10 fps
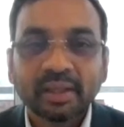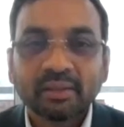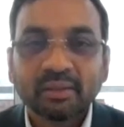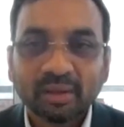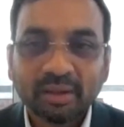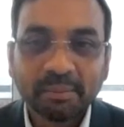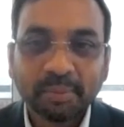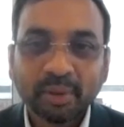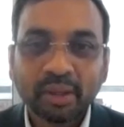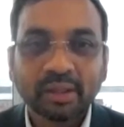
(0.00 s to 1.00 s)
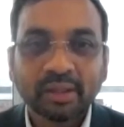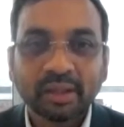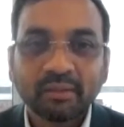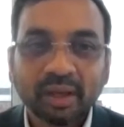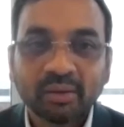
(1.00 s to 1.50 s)
One of the important
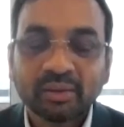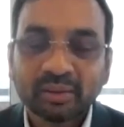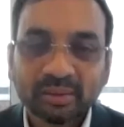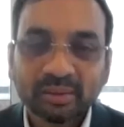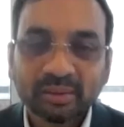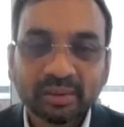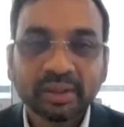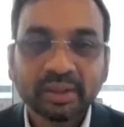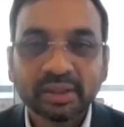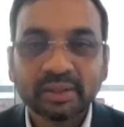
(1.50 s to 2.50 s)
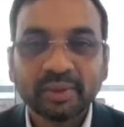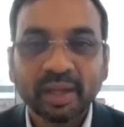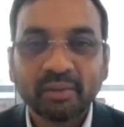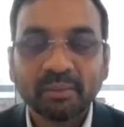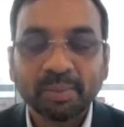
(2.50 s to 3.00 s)
thing we'll have to do is we'll have
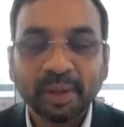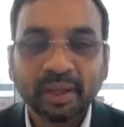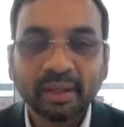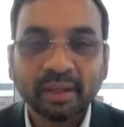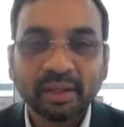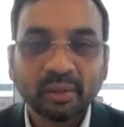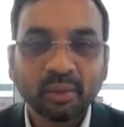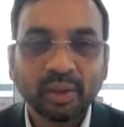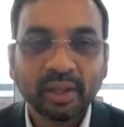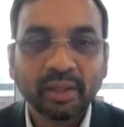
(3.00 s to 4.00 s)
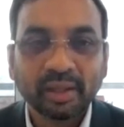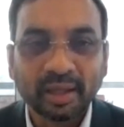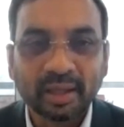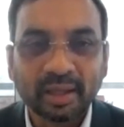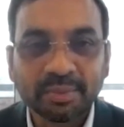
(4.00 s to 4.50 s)
to bring the unit
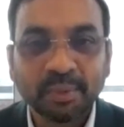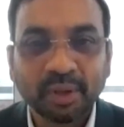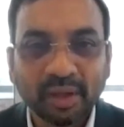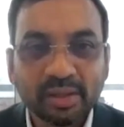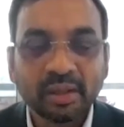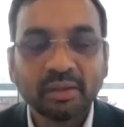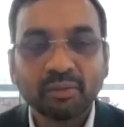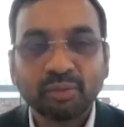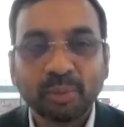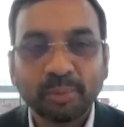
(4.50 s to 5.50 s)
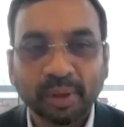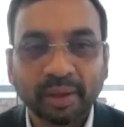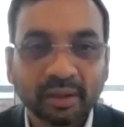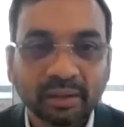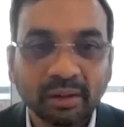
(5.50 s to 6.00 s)
transportation
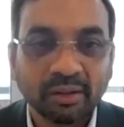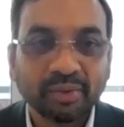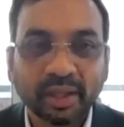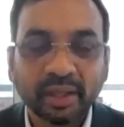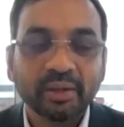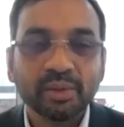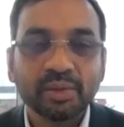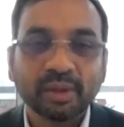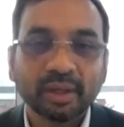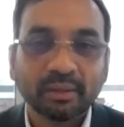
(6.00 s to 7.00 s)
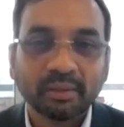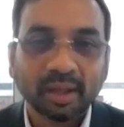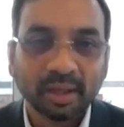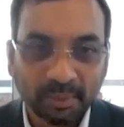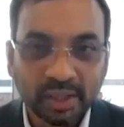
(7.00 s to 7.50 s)
footprint of an individual
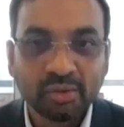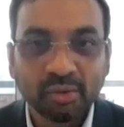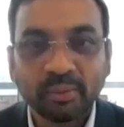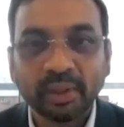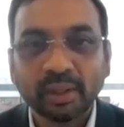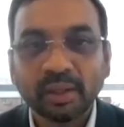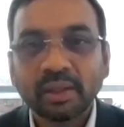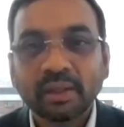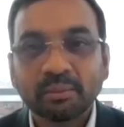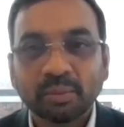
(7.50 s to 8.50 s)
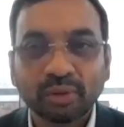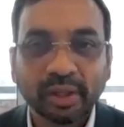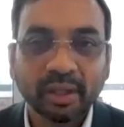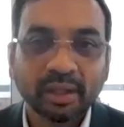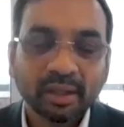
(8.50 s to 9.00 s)
at a much lower, both
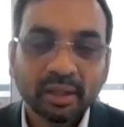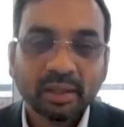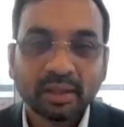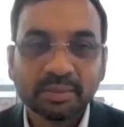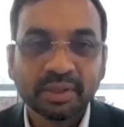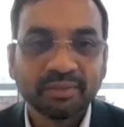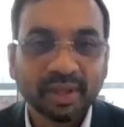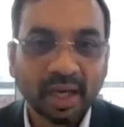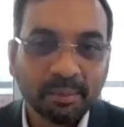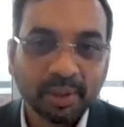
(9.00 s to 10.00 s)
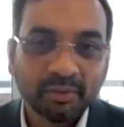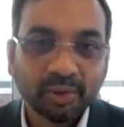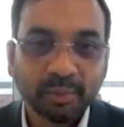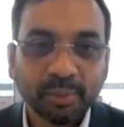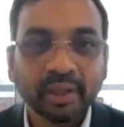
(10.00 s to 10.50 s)
in terms of carbon
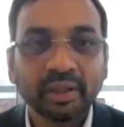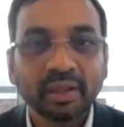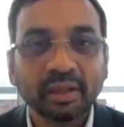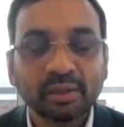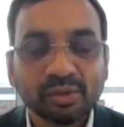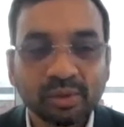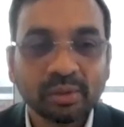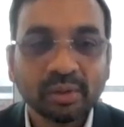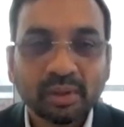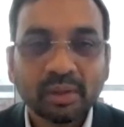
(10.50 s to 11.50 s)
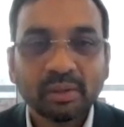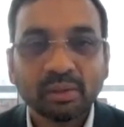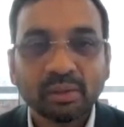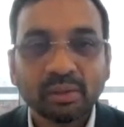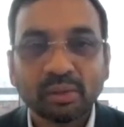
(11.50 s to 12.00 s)
footprint and also
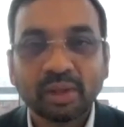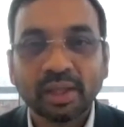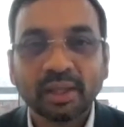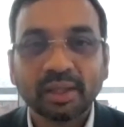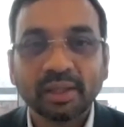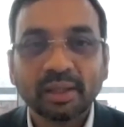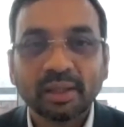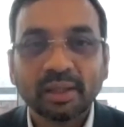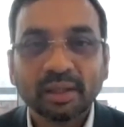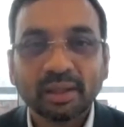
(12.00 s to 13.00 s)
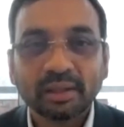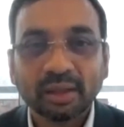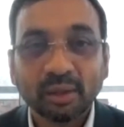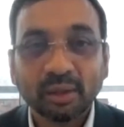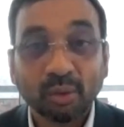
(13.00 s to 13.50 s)
look at the
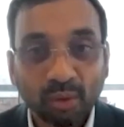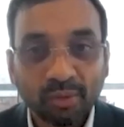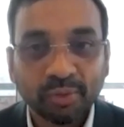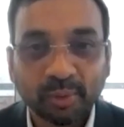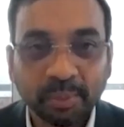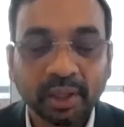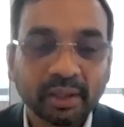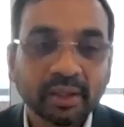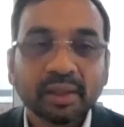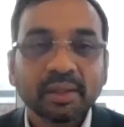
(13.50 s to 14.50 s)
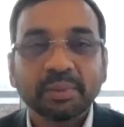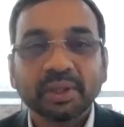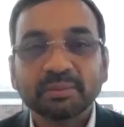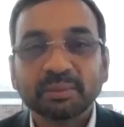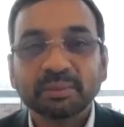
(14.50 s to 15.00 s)
road footprint.
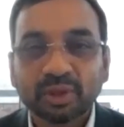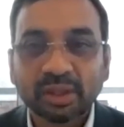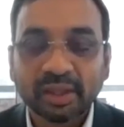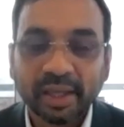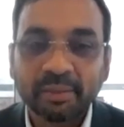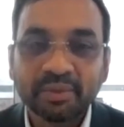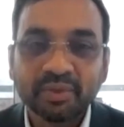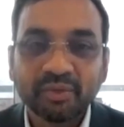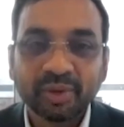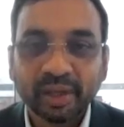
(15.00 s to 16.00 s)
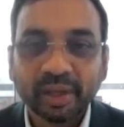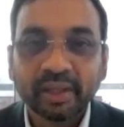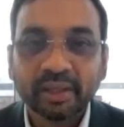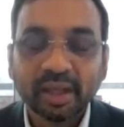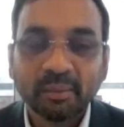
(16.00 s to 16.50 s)
Because most of the times we
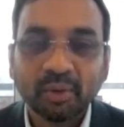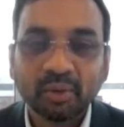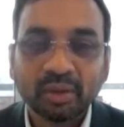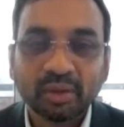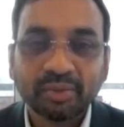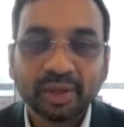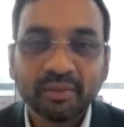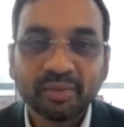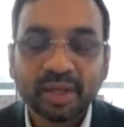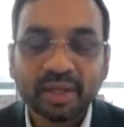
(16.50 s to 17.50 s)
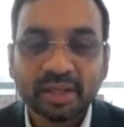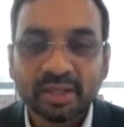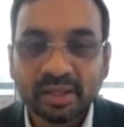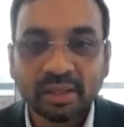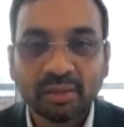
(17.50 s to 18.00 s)
forget the amount of
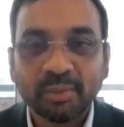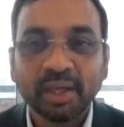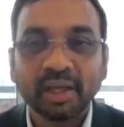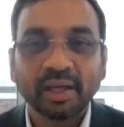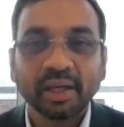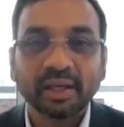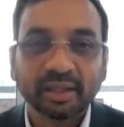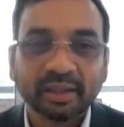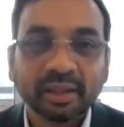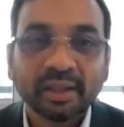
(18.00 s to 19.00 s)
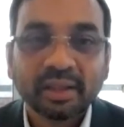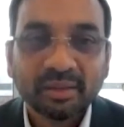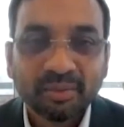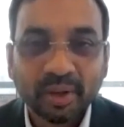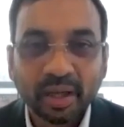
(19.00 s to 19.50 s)
infrastructure to be created
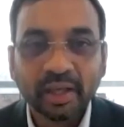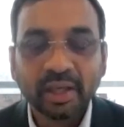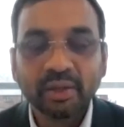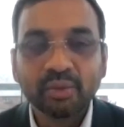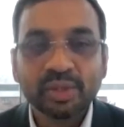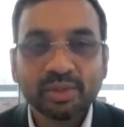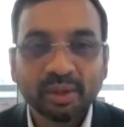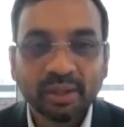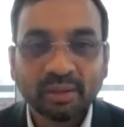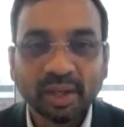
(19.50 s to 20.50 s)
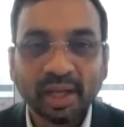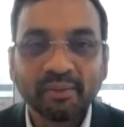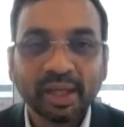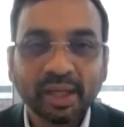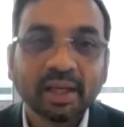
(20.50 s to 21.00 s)
for an individual to
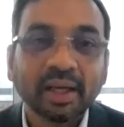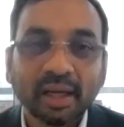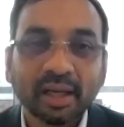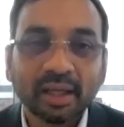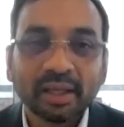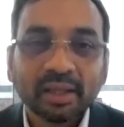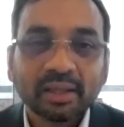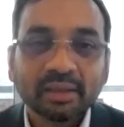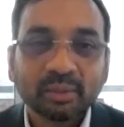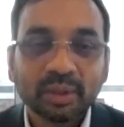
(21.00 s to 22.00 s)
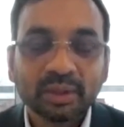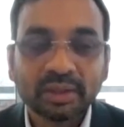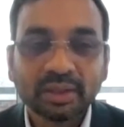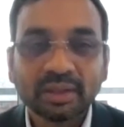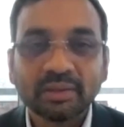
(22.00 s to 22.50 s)
travel in a car
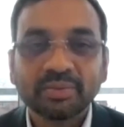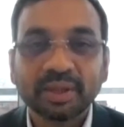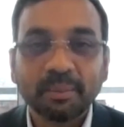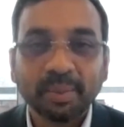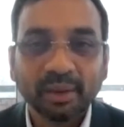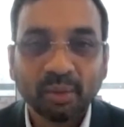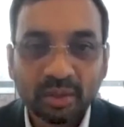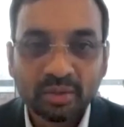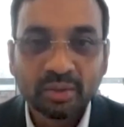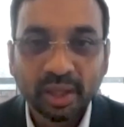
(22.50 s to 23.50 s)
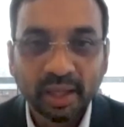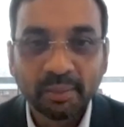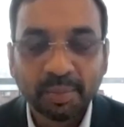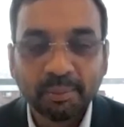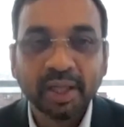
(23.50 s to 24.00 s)
versus if somebody wants to take
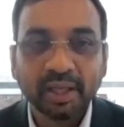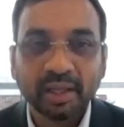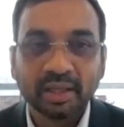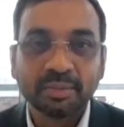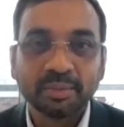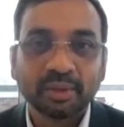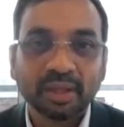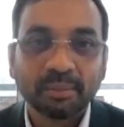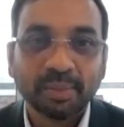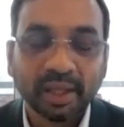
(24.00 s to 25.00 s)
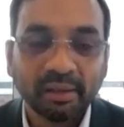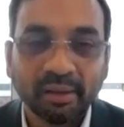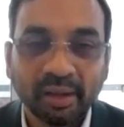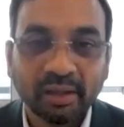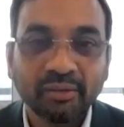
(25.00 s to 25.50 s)
a public transport, and
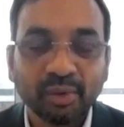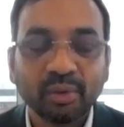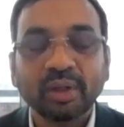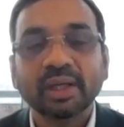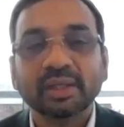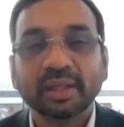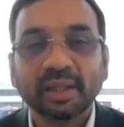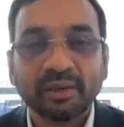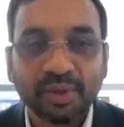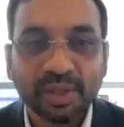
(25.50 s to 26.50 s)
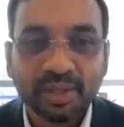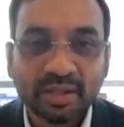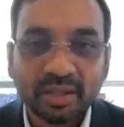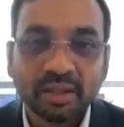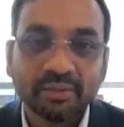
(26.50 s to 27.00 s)
particularly if you look at the
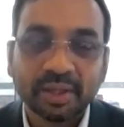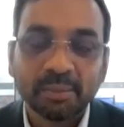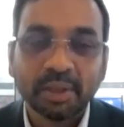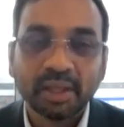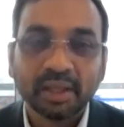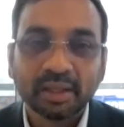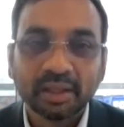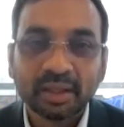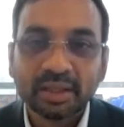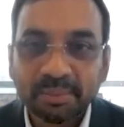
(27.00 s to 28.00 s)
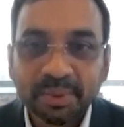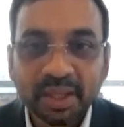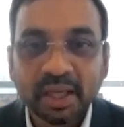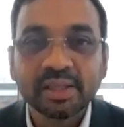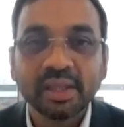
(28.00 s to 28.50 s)
efficiency of a double decker, it's
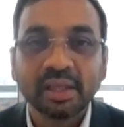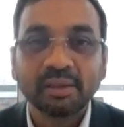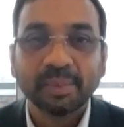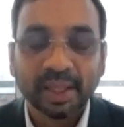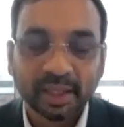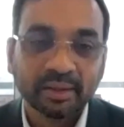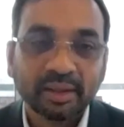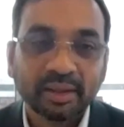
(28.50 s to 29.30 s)
substantially better.